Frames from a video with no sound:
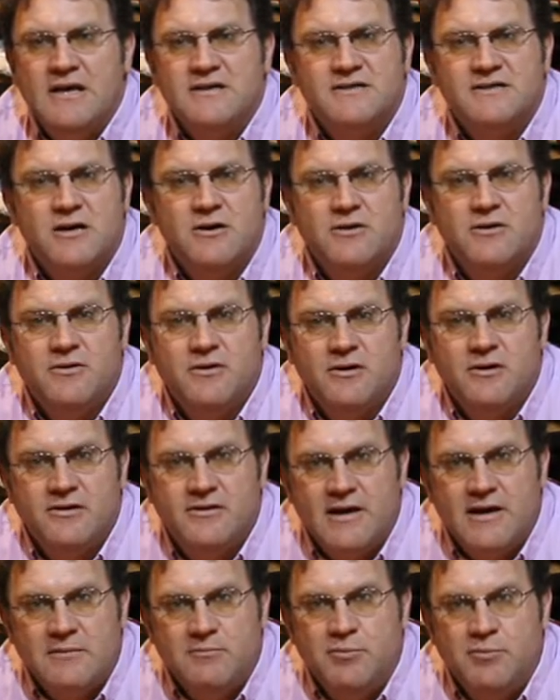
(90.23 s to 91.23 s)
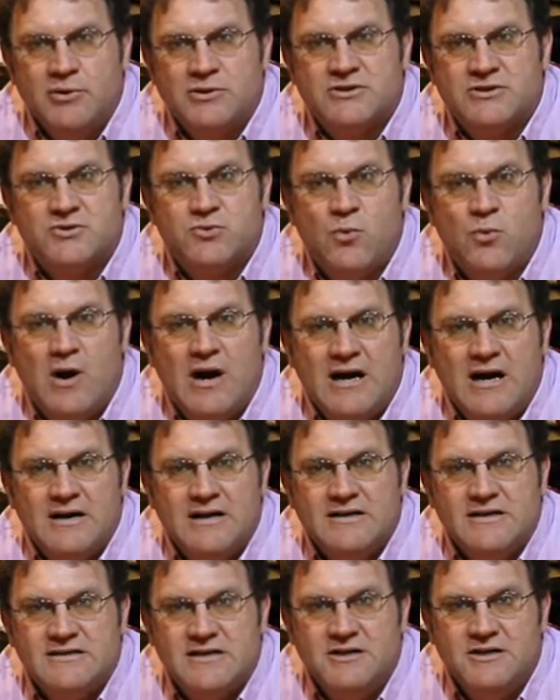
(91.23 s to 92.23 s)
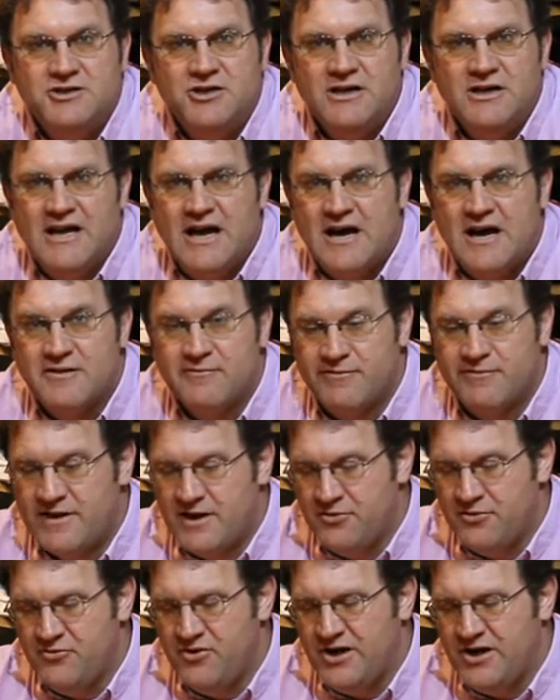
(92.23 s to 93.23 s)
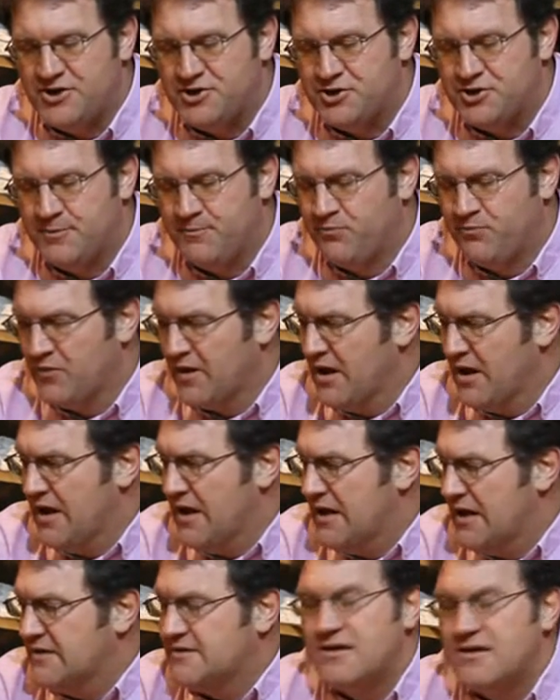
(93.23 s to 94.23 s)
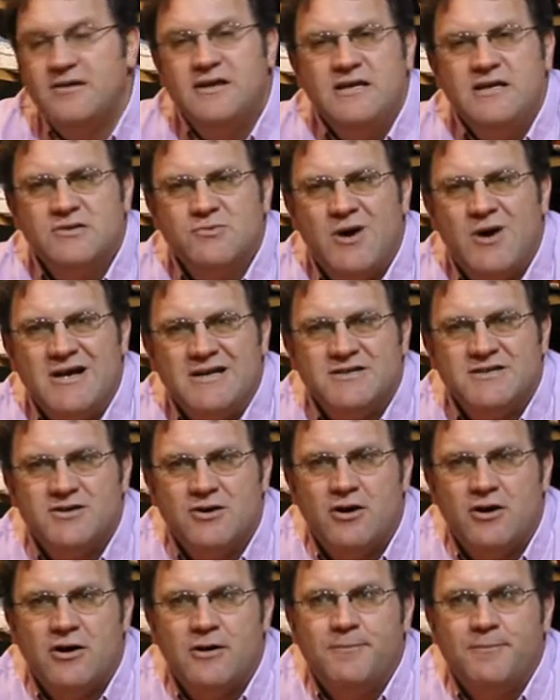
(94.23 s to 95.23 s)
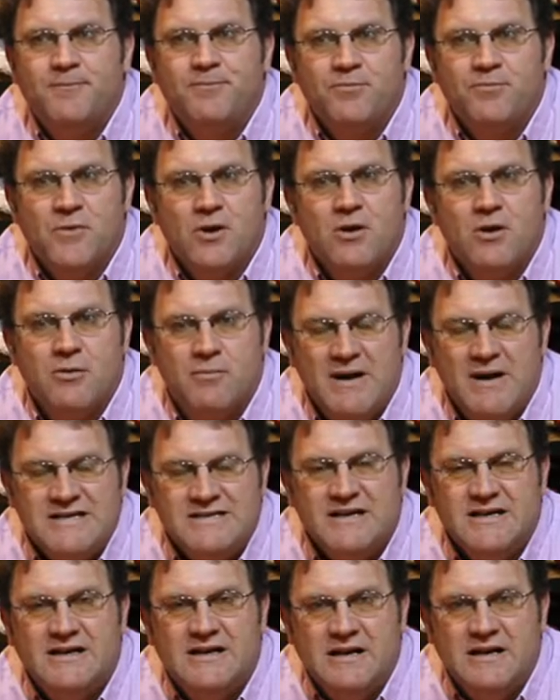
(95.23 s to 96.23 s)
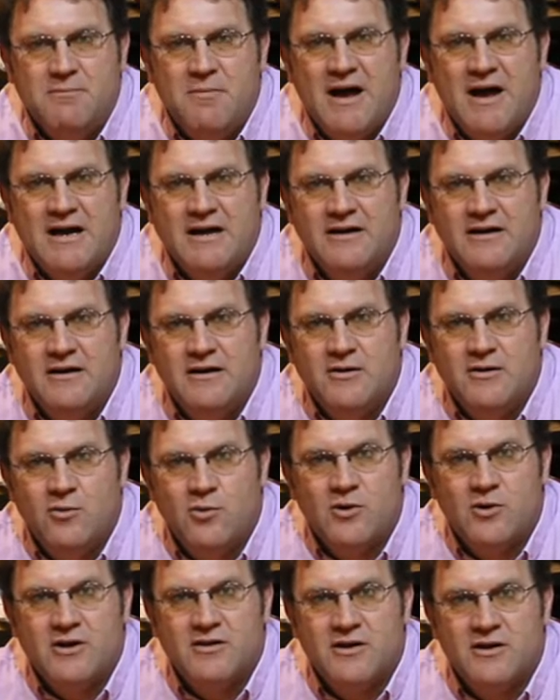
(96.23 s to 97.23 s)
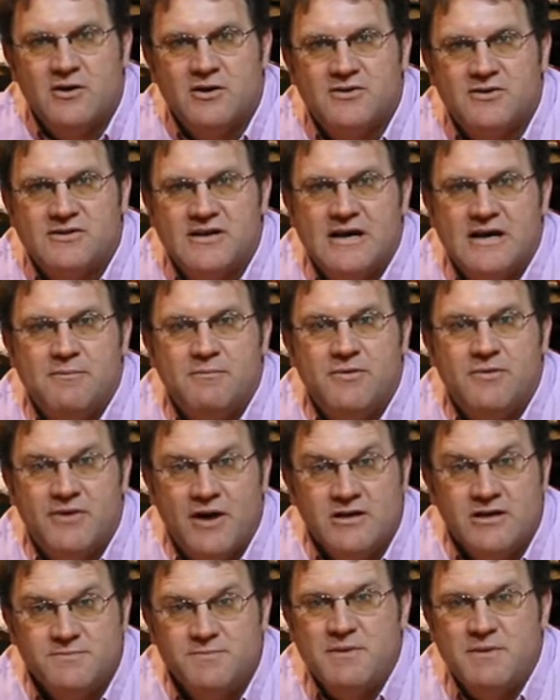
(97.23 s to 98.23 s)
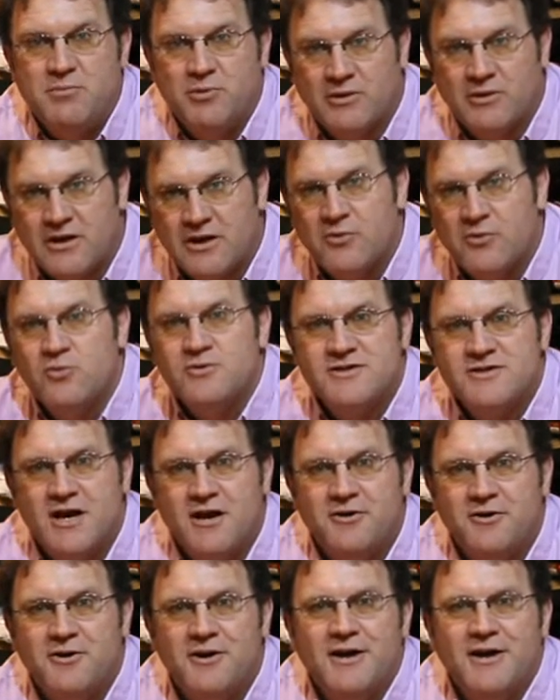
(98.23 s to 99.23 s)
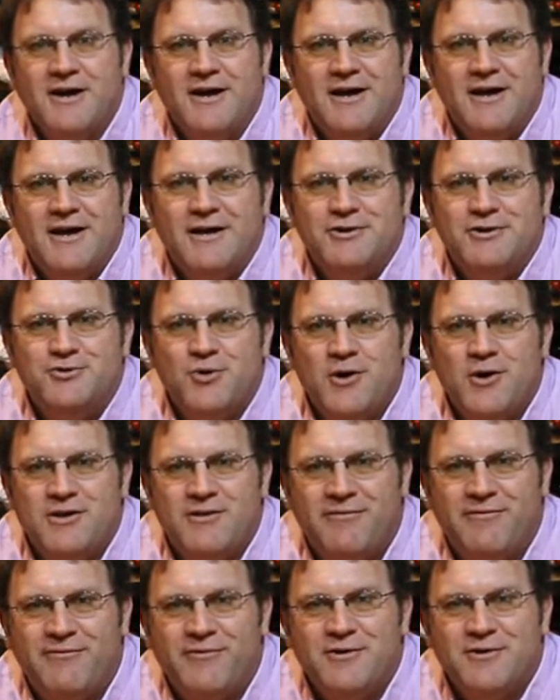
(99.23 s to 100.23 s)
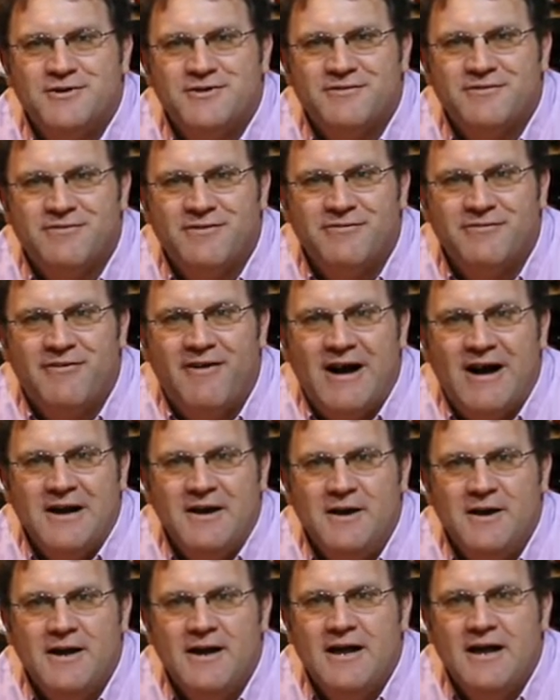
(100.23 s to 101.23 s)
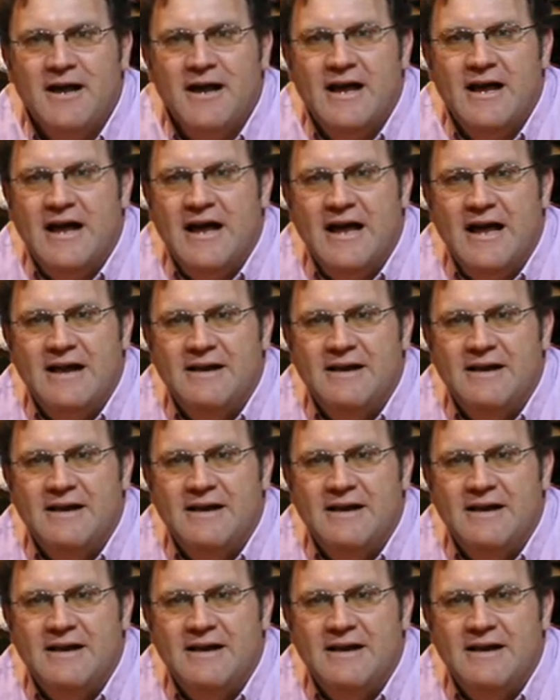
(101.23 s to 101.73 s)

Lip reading: And so that puts wine essentially out of their reach. And so these wines are basically made in order that those people can also enjoy the fruits of the vine.